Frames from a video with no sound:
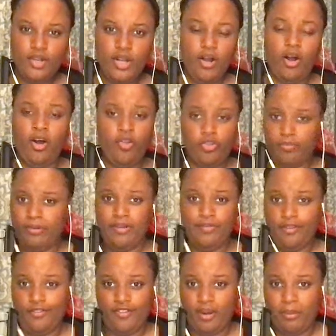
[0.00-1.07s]
all 3 of
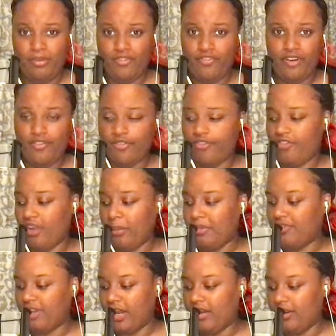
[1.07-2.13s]
these phases
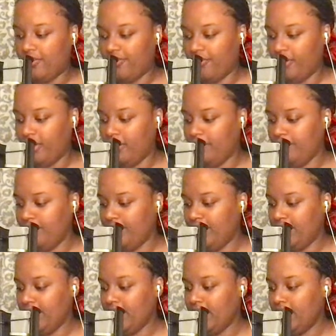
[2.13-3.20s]
simultaneously,
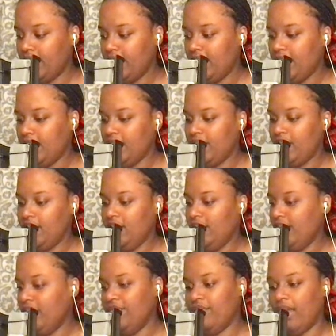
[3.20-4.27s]

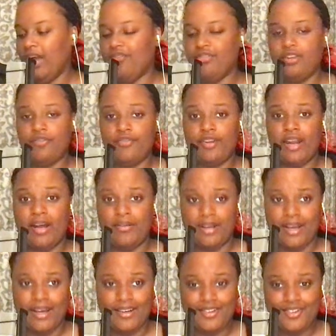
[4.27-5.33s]
even if you haven't lived it out
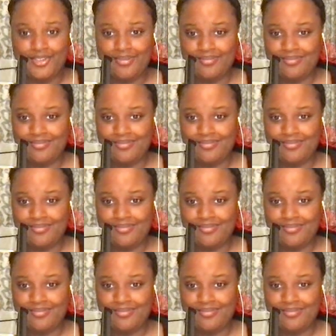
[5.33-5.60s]
yet.